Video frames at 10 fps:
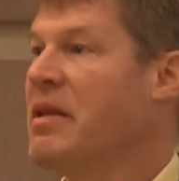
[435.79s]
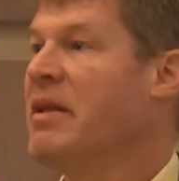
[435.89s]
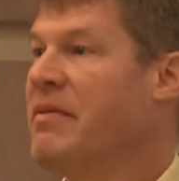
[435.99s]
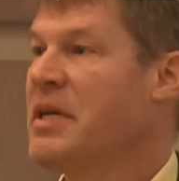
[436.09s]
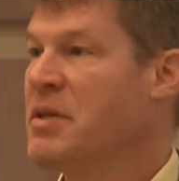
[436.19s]
the
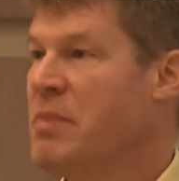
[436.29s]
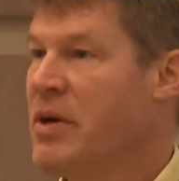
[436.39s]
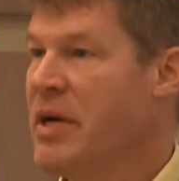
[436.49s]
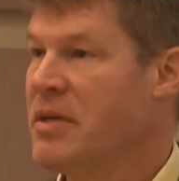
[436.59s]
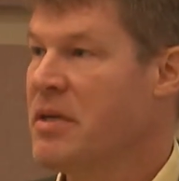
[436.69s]
lived
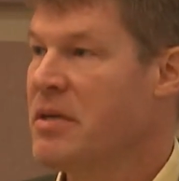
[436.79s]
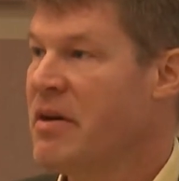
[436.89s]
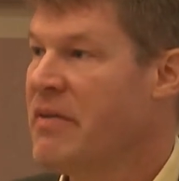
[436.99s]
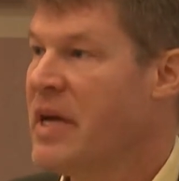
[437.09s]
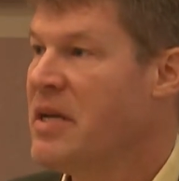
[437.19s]
experiences
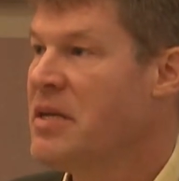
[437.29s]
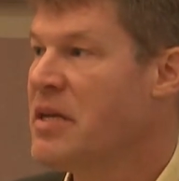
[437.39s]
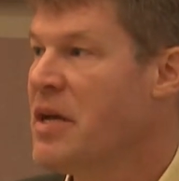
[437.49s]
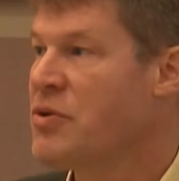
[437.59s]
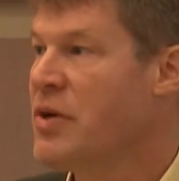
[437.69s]
of 18th
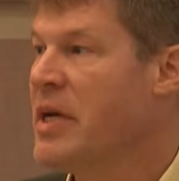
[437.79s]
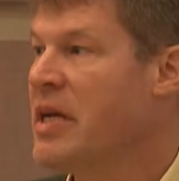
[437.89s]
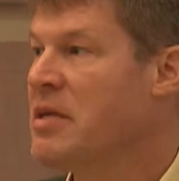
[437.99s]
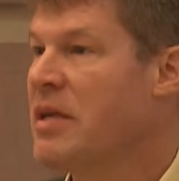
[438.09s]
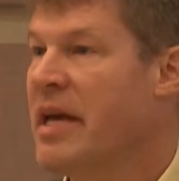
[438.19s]
century
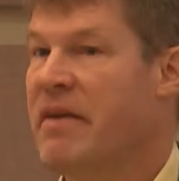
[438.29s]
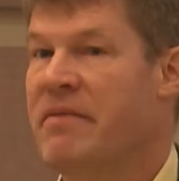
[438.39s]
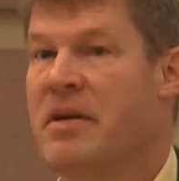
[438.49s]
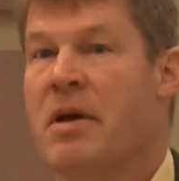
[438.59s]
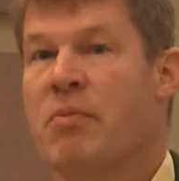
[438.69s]

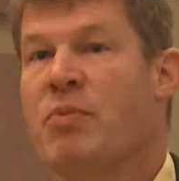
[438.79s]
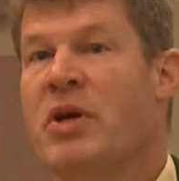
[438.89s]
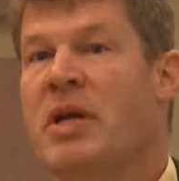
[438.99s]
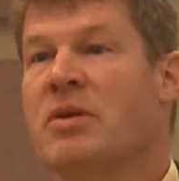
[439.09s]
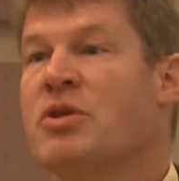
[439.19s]
enslaved Bermudians,